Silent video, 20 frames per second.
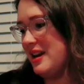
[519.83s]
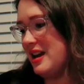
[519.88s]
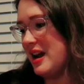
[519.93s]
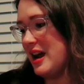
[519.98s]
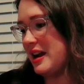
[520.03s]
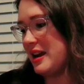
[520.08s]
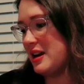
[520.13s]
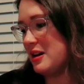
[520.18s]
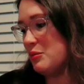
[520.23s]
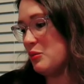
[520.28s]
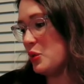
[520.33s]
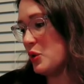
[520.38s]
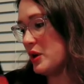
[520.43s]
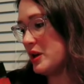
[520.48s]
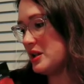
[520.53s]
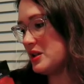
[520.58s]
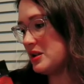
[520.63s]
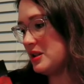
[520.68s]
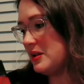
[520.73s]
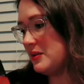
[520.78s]
I got a
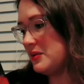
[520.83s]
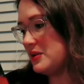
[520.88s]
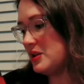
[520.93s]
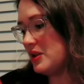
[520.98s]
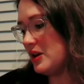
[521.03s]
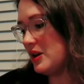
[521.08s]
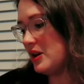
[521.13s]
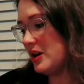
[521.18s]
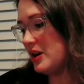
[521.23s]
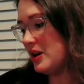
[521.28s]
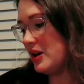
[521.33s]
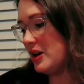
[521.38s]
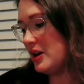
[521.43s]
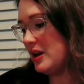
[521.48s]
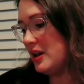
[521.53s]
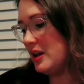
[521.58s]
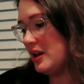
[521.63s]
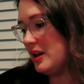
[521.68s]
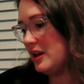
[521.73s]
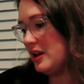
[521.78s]
mortgage
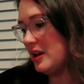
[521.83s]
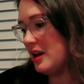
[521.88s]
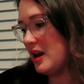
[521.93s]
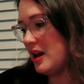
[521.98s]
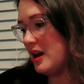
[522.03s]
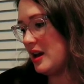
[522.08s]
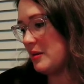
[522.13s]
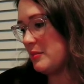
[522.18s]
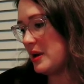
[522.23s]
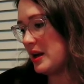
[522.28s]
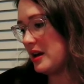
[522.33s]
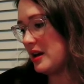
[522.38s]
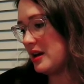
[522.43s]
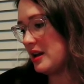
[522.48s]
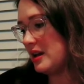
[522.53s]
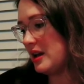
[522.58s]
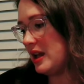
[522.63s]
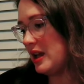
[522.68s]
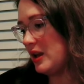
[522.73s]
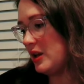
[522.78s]
lifter. Um, I
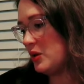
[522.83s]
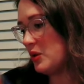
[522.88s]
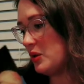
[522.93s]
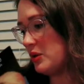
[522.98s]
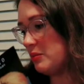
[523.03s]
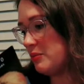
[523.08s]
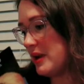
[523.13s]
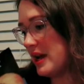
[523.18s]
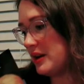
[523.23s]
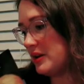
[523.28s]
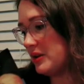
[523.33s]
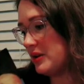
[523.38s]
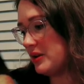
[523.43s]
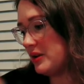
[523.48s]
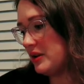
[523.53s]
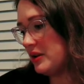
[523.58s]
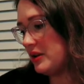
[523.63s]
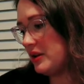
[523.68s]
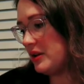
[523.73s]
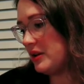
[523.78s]
got a gold
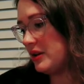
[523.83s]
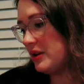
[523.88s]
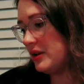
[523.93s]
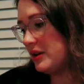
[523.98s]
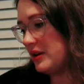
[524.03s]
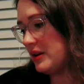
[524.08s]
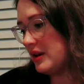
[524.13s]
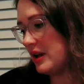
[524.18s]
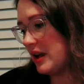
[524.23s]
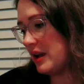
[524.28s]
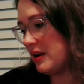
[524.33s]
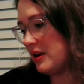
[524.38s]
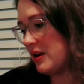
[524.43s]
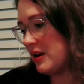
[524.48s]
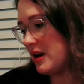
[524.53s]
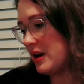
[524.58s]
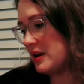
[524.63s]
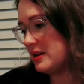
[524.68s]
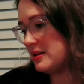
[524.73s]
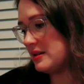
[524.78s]
medal. I
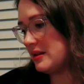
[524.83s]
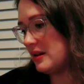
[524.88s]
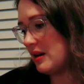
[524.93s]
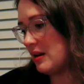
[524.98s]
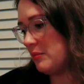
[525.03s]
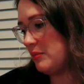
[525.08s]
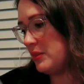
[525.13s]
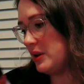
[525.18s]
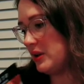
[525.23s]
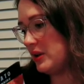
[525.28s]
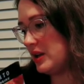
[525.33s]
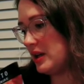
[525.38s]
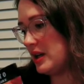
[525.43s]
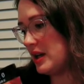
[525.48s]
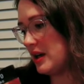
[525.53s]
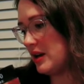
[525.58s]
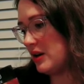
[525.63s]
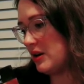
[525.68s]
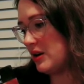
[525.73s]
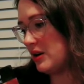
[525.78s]
got a
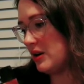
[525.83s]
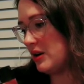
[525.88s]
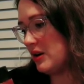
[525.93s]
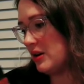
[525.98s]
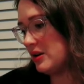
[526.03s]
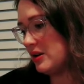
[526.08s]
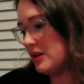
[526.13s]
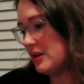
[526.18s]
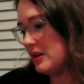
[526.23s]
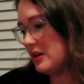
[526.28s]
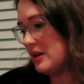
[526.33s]
millionaire.